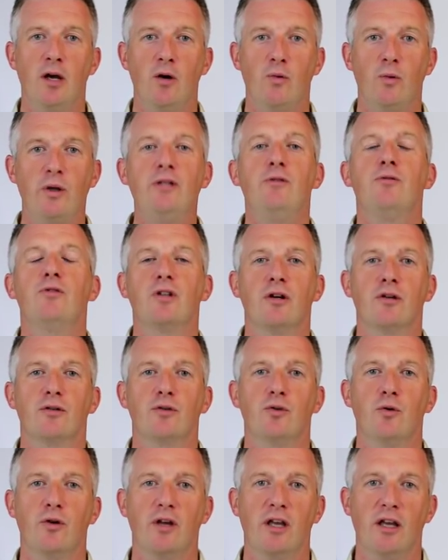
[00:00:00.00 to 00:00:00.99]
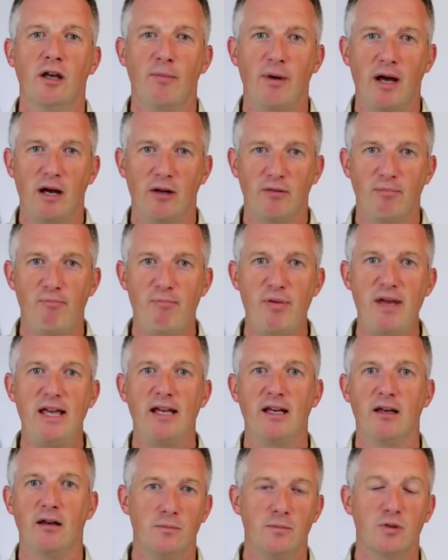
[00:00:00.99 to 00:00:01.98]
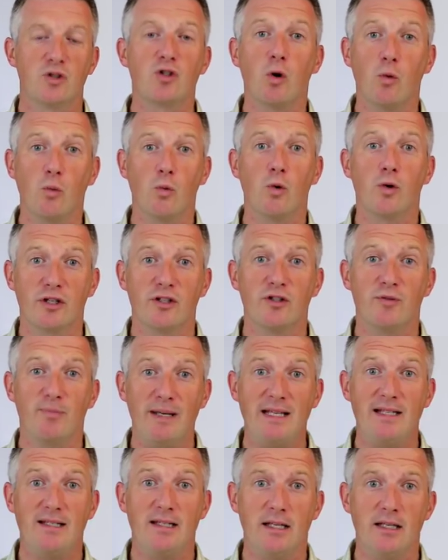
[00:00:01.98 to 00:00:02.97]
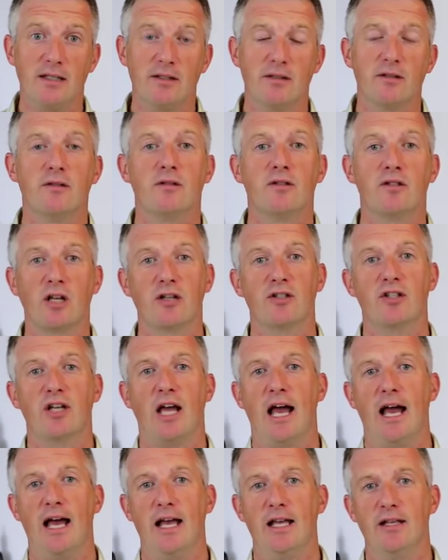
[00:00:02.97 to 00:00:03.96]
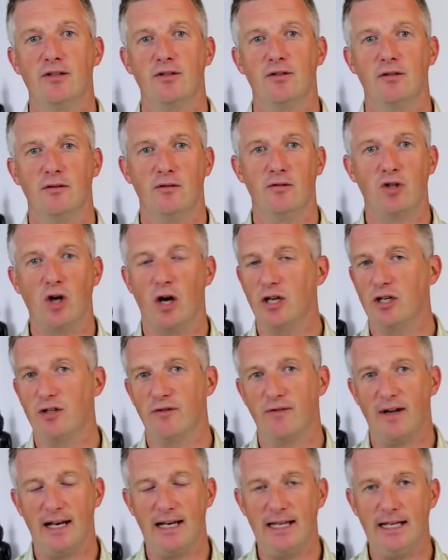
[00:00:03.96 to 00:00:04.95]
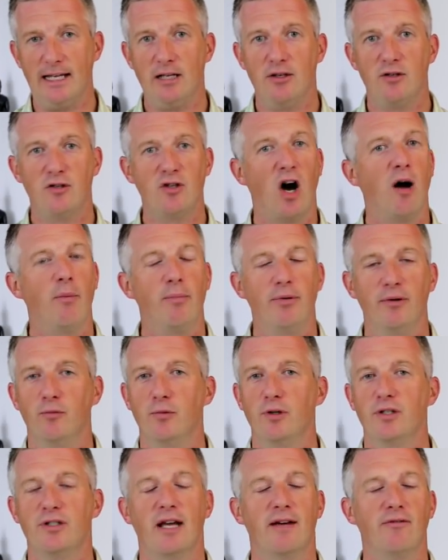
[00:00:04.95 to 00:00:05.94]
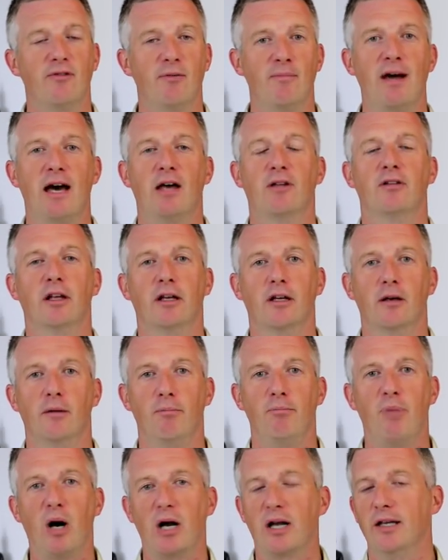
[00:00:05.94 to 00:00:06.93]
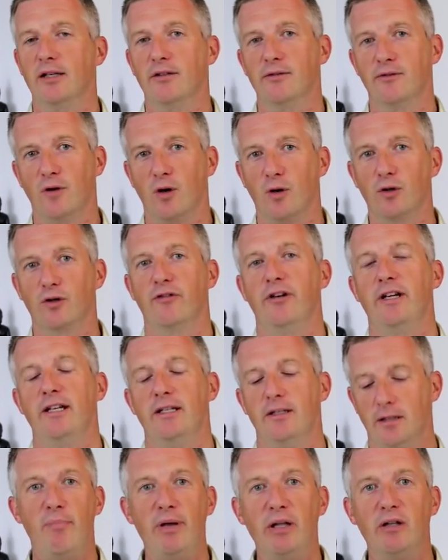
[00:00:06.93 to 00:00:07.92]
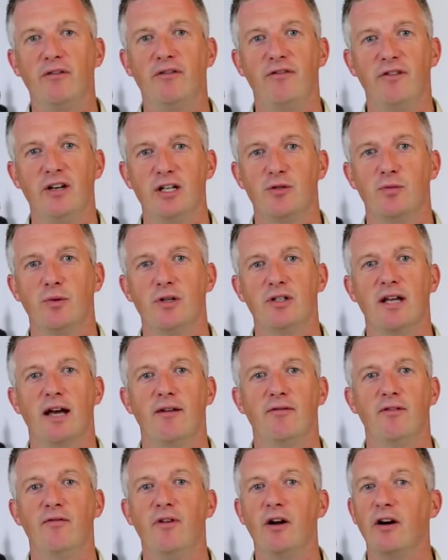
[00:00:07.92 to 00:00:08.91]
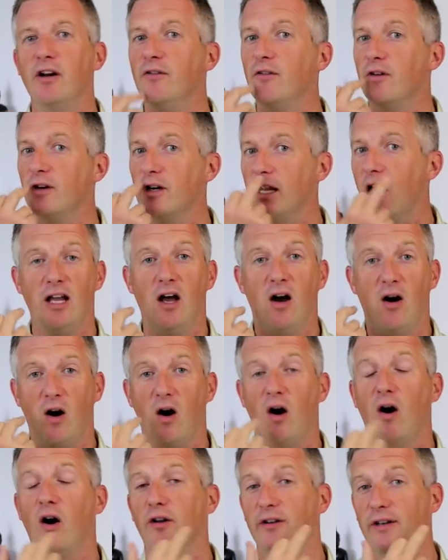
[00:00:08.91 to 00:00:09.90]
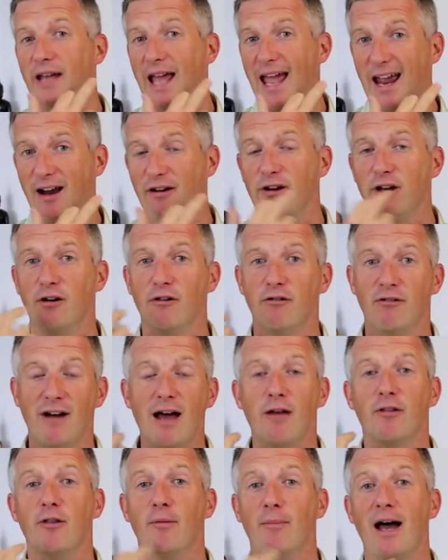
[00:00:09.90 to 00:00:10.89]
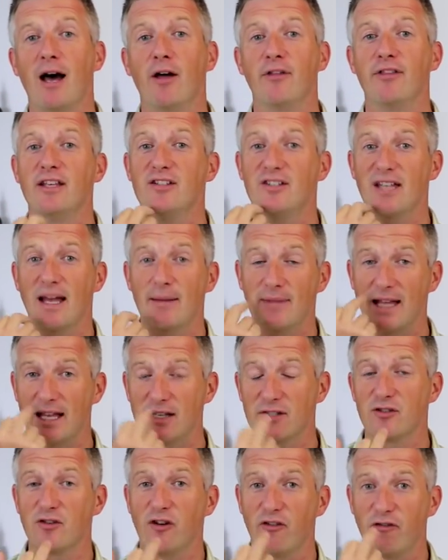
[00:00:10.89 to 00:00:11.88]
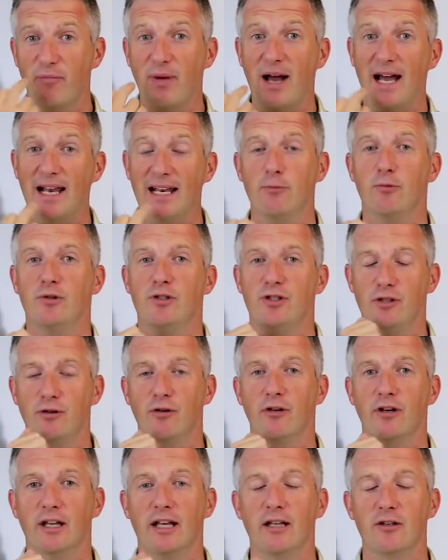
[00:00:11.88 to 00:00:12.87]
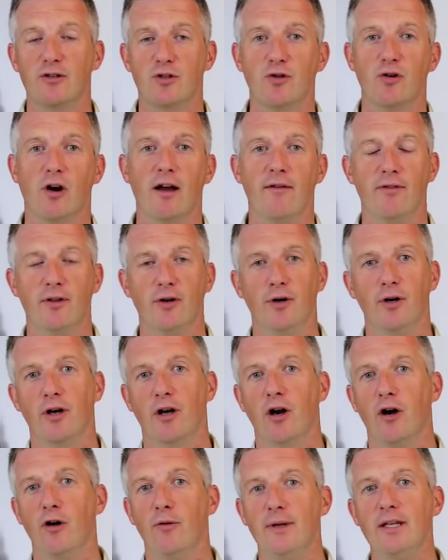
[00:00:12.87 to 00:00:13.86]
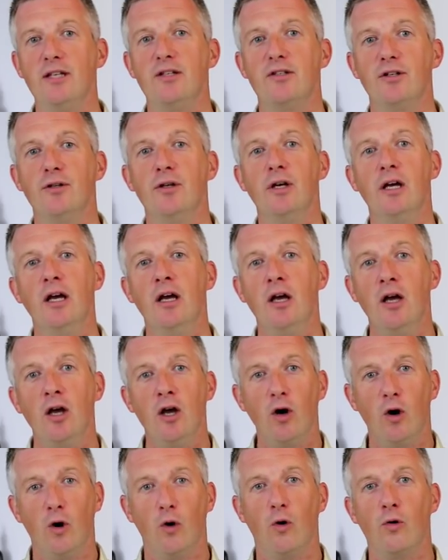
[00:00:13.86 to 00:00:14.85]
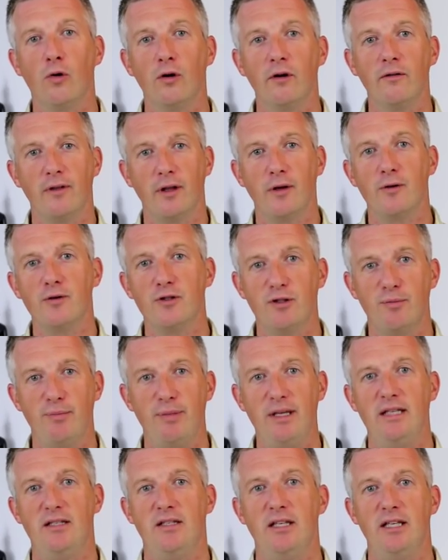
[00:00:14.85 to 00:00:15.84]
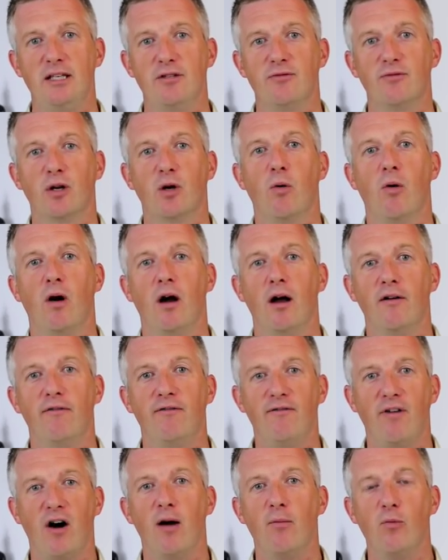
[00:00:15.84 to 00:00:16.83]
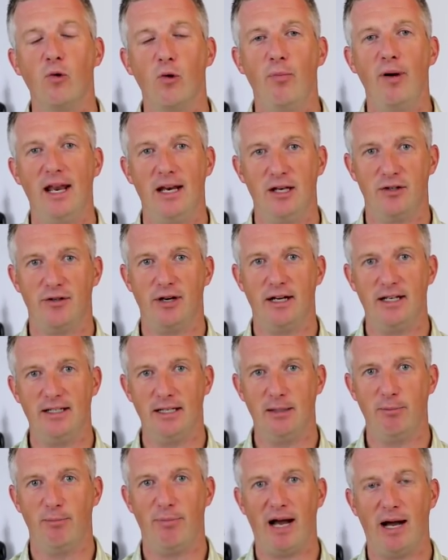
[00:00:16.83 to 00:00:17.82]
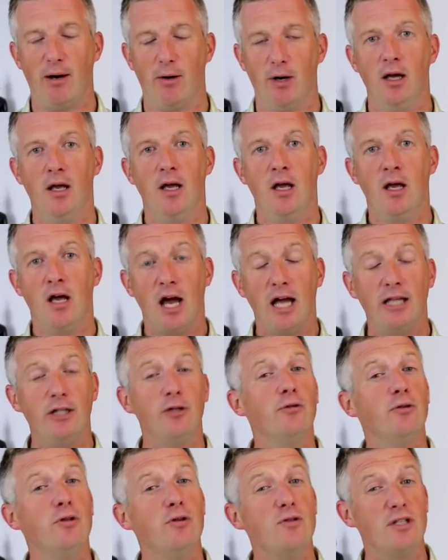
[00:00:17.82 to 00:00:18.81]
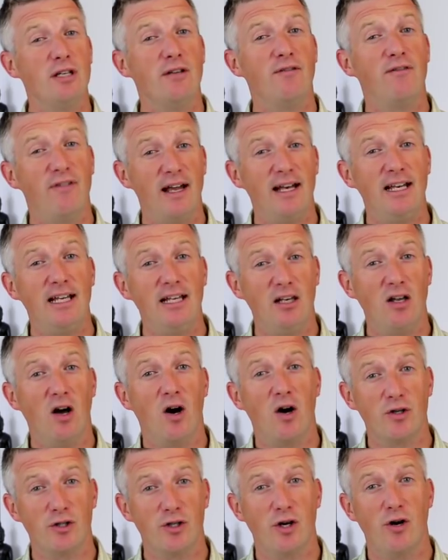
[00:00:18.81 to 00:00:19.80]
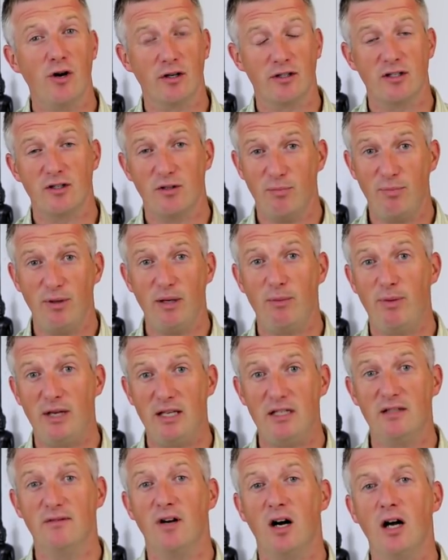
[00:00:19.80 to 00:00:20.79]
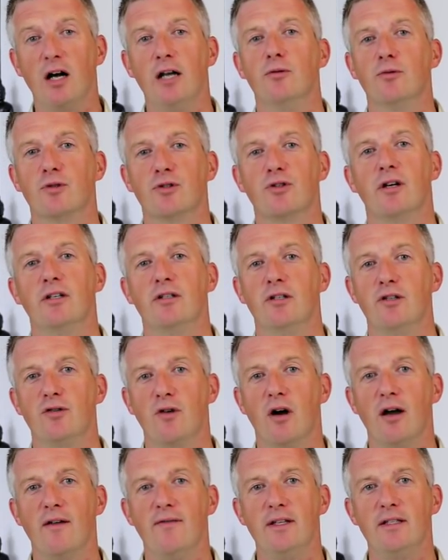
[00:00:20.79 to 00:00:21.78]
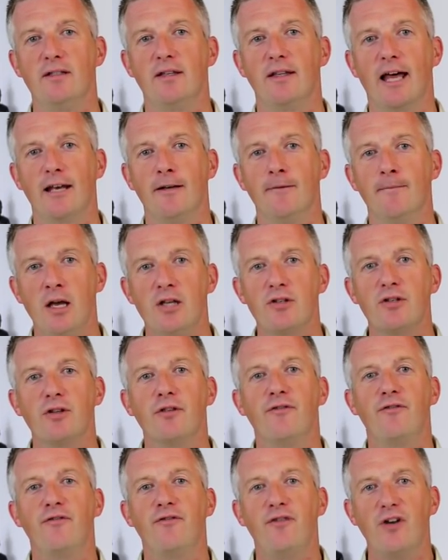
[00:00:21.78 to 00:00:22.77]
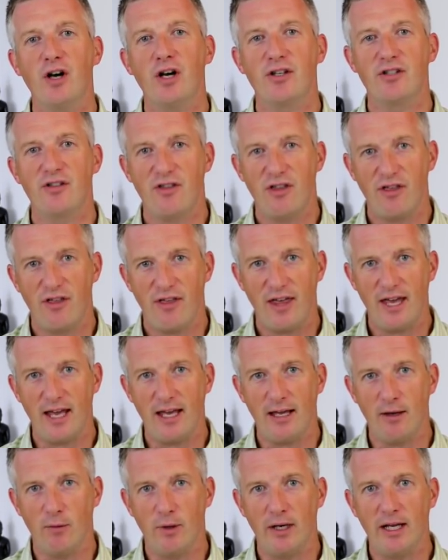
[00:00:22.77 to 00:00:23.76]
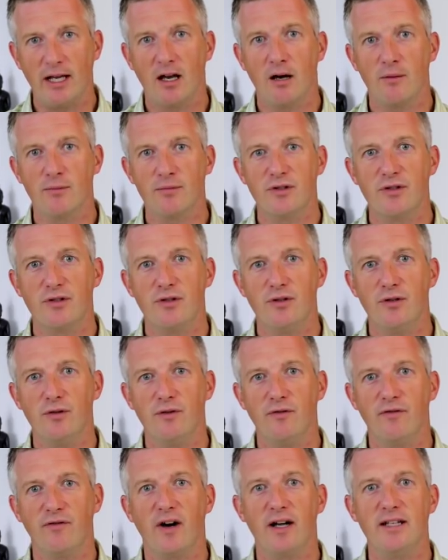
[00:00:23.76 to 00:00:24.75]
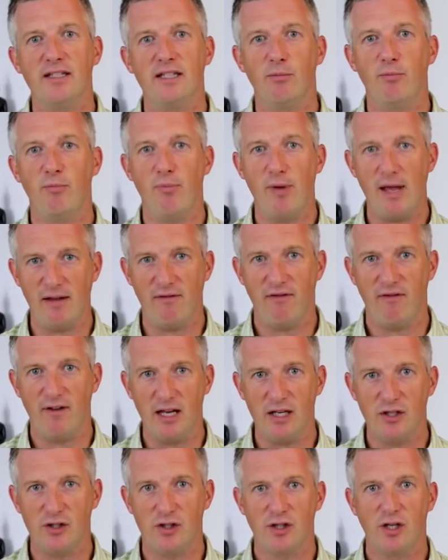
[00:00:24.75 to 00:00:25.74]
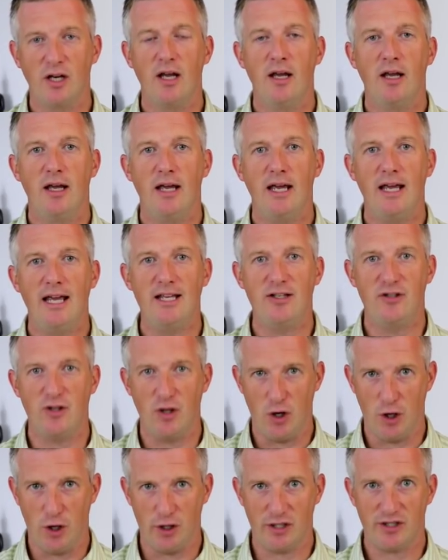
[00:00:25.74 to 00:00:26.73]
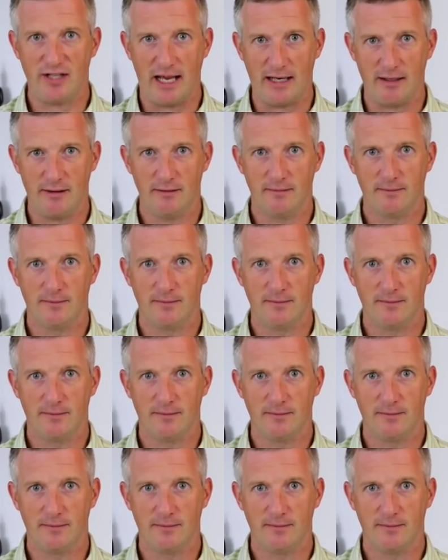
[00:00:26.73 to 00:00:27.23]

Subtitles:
When you start talking about big saltwater species such as giant trevally, tarpon, which have a mouth like a bucket of concrete, billfish, which have a very, very hard area around the mouth except that soft palate which you've got to drive the hook home into, all of those species require far more penetrating power, and you're using fairly large hooks. It's a big piece of iron you're trying to drive into that. So the first thing when it comes to fighting big fish is the hook set.